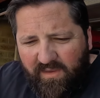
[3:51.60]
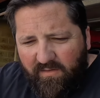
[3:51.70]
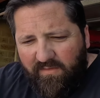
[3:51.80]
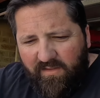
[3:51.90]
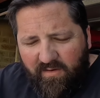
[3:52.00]

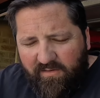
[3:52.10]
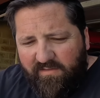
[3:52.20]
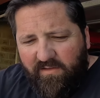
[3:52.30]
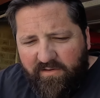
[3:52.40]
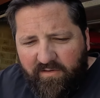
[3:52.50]
given that they're a
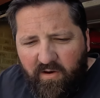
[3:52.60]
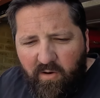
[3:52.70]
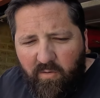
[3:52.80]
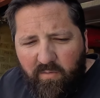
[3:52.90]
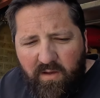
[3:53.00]
slotted
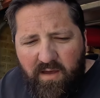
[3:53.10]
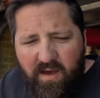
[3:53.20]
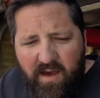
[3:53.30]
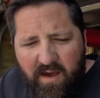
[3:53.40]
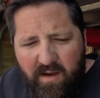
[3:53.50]
hole,
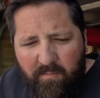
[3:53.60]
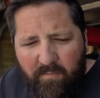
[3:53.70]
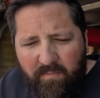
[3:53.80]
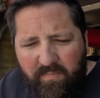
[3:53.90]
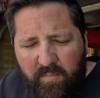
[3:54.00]

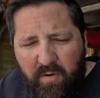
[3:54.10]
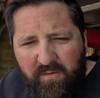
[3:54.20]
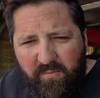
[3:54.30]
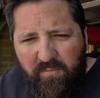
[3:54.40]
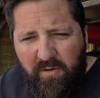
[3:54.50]
the
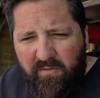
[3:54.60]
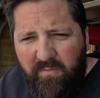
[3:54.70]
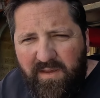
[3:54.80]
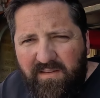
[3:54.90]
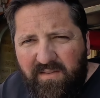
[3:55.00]
bolts will move a
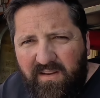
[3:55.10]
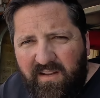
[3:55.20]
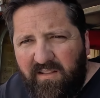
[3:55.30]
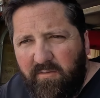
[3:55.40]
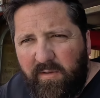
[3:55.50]
bit, so you
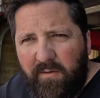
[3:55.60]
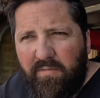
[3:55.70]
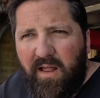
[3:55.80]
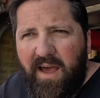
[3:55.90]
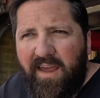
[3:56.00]
need a little bit of
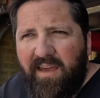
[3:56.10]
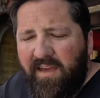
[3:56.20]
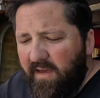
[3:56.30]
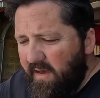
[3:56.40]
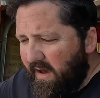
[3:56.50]
play.
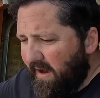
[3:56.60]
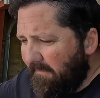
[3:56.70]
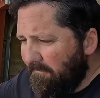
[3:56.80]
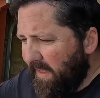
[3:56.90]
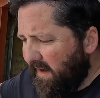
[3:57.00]

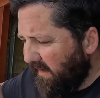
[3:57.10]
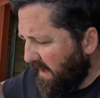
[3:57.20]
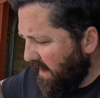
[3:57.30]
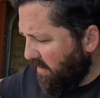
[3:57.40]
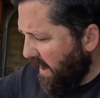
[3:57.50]
And to
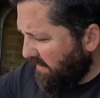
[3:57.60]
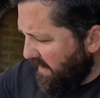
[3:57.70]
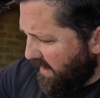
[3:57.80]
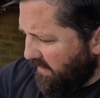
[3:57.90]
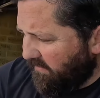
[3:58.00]
counteract
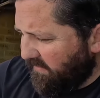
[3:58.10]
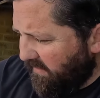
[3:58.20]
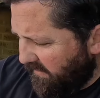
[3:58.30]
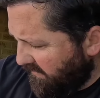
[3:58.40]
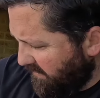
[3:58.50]
that, I've just
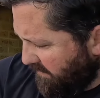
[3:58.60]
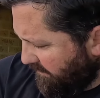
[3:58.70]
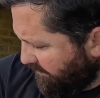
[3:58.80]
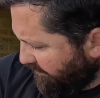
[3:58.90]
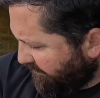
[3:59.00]
got some
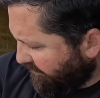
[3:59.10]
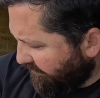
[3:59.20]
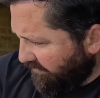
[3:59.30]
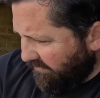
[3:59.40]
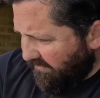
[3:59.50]

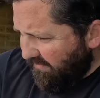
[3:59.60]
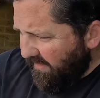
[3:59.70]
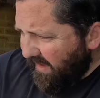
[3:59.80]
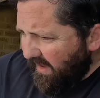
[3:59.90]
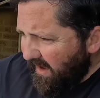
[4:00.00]

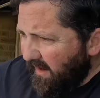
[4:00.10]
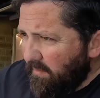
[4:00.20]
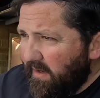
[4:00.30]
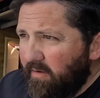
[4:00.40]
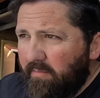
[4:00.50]

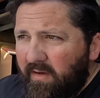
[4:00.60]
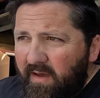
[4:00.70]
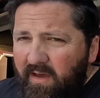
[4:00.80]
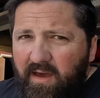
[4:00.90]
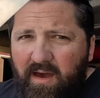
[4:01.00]
aluminium
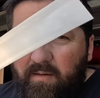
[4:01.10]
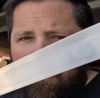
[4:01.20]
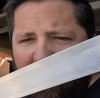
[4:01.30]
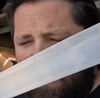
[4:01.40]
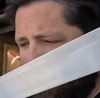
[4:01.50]

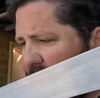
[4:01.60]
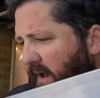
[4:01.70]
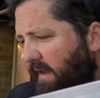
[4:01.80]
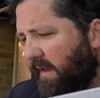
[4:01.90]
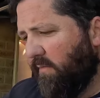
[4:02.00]
flat
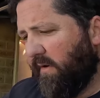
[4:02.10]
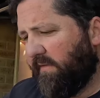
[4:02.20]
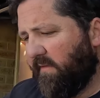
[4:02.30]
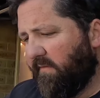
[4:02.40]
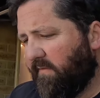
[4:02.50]
bar here. What
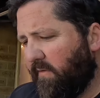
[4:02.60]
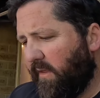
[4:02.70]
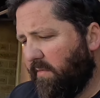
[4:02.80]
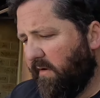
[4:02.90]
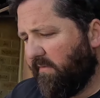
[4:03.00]
is it, 40 by